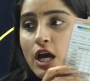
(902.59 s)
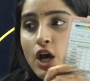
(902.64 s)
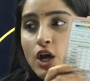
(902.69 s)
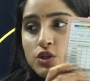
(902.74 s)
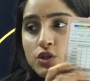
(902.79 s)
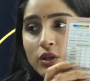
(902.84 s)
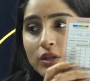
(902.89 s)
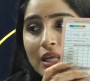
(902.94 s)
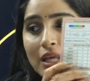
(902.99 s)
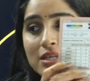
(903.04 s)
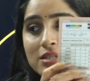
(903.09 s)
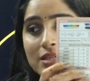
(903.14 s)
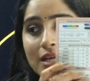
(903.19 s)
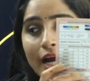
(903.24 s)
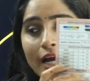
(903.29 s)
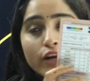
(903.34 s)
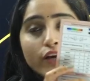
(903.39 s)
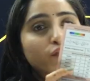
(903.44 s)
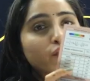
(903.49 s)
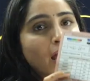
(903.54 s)
So these
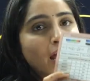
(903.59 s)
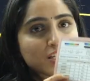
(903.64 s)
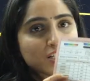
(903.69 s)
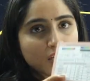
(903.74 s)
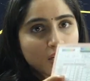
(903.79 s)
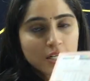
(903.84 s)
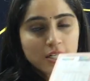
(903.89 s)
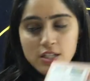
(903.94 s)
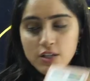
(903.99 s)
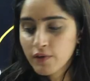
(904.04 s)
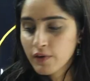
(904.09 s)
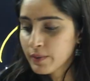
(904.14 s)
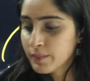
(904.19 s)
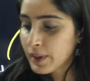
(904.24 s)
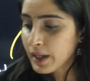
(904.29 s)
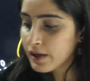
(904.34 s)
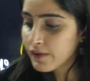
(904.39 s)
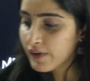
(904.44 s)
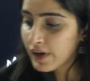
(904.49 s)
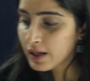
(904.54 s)
kind of flashcards will be
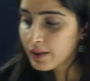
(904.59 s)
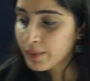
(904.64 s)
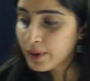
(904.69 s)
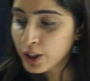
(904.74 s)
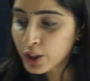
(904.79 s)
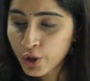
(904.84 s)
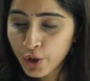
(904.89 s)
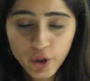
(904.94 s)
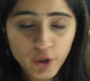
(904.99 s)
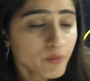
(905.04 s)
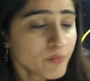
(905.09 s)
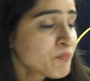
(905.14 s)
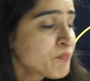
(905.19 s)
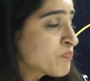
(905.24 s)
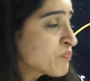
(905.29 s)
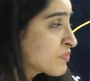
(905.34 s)
available to you.